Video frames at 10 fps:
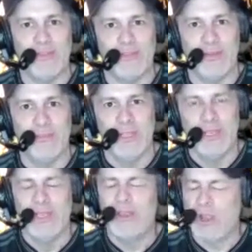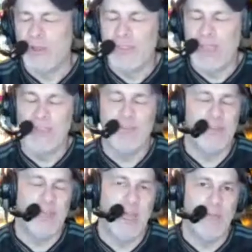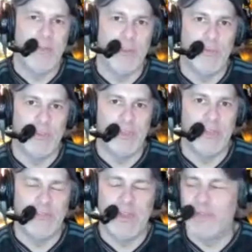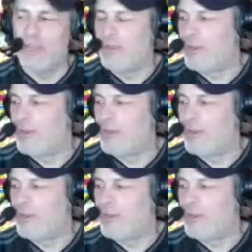So, Karl, thanks for your time. I really appreciate it. Sorry for getting